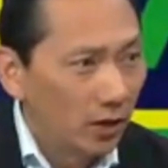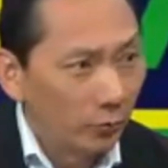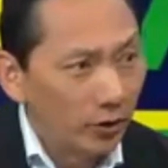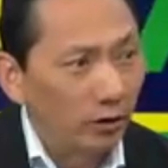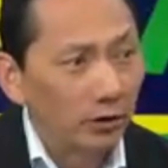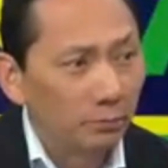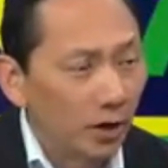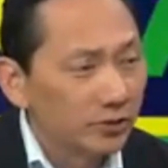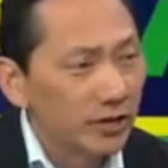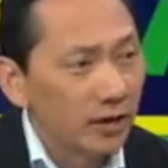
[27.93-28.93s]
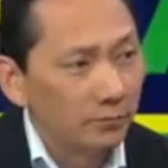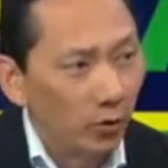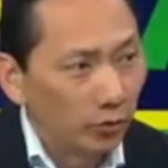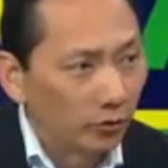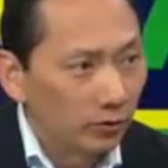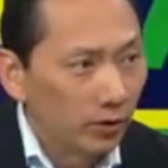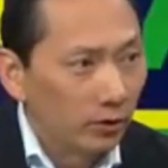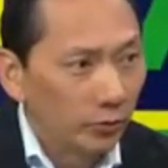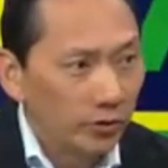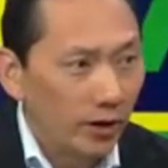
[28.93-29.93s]
We call it multimodal,
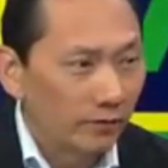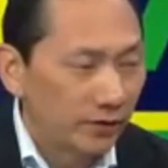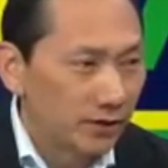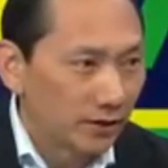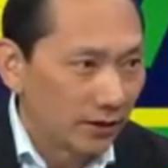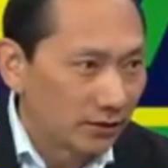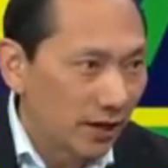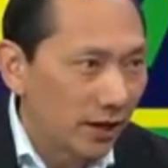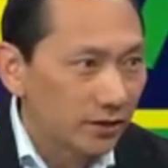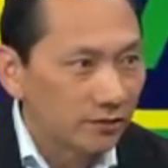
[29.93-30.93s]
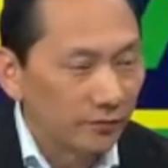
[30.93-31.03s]
when you have things like text,